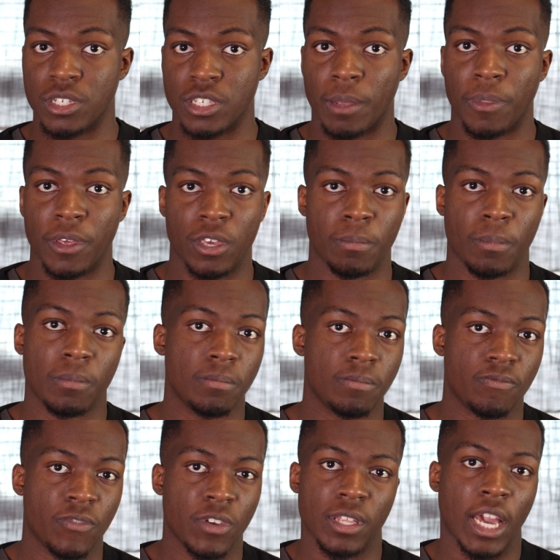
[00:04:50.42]
is something you
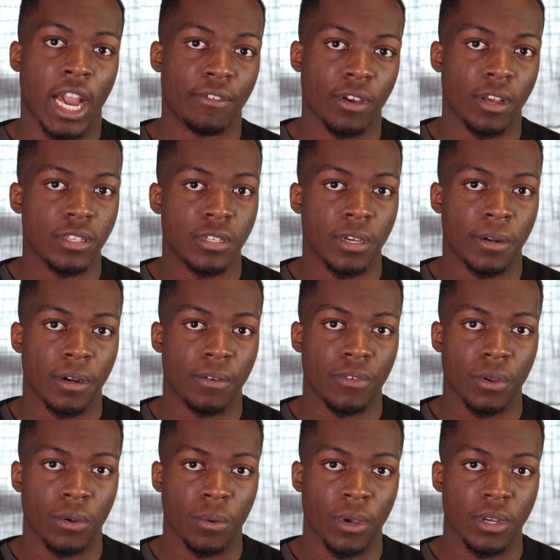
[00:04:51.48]
really have to consider if
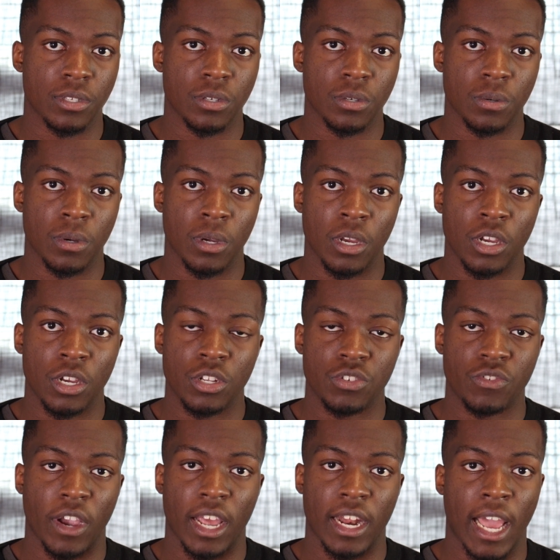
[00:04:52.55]
you're going to
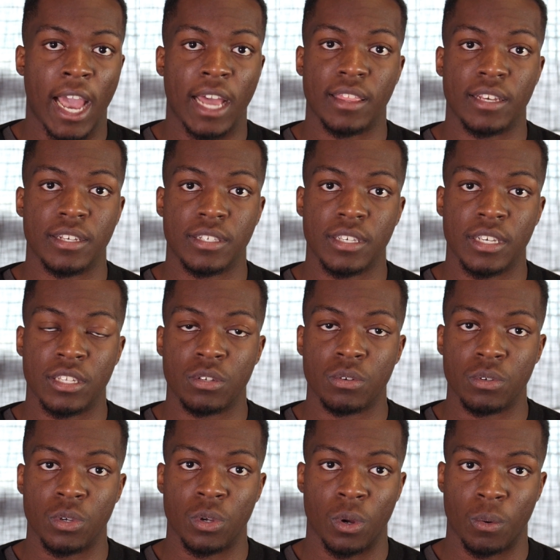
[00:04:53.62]
try and add this into
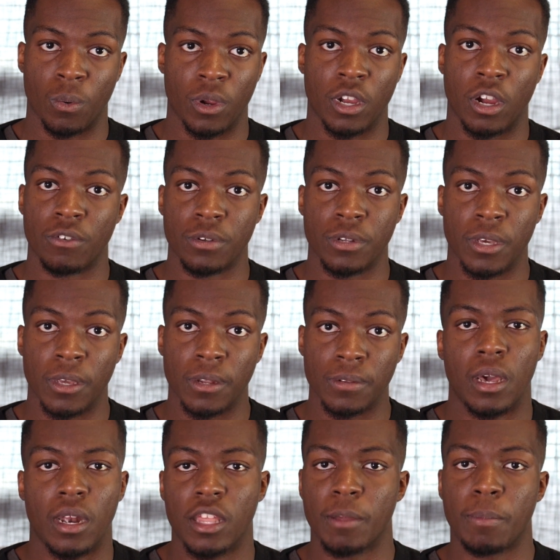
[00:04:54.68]
your workout routine.
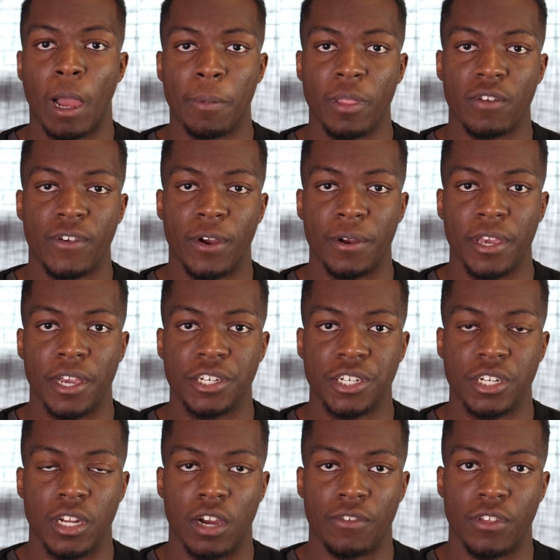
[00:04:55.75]
Another popular
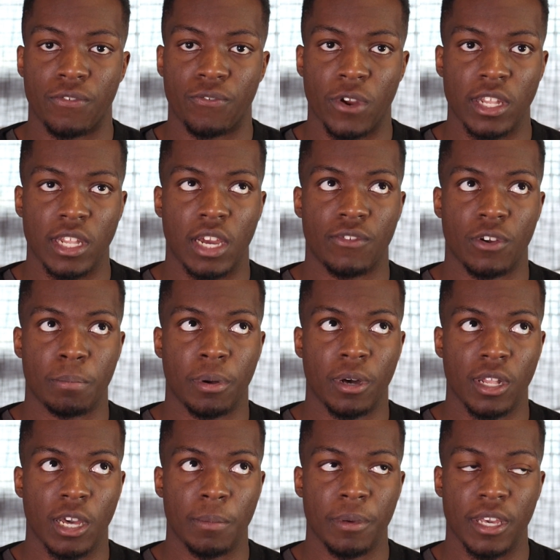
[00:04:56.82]
variation of the front lever
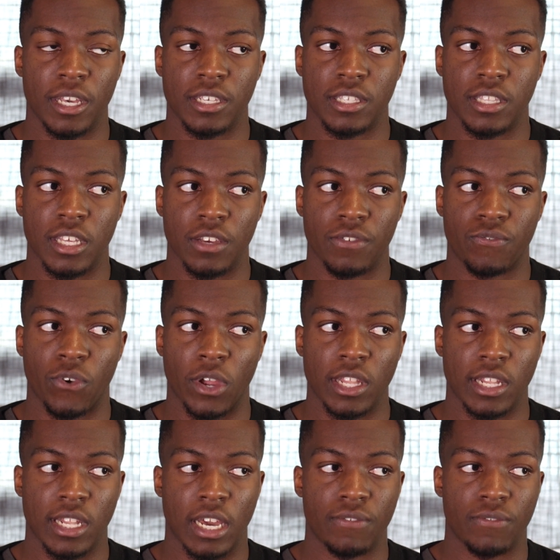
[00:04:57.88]
pull-up is the front
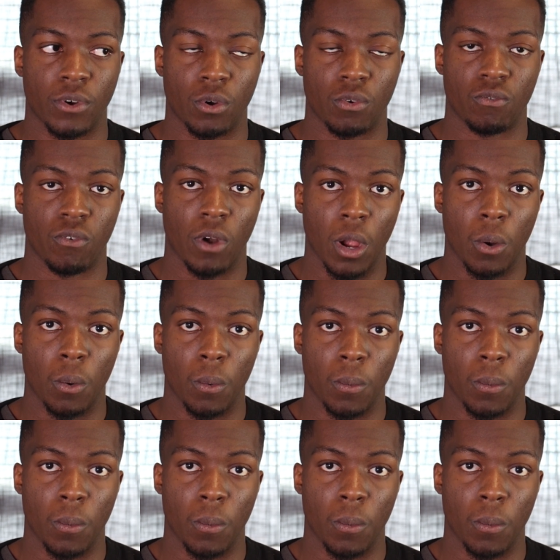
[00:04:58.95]
lever row,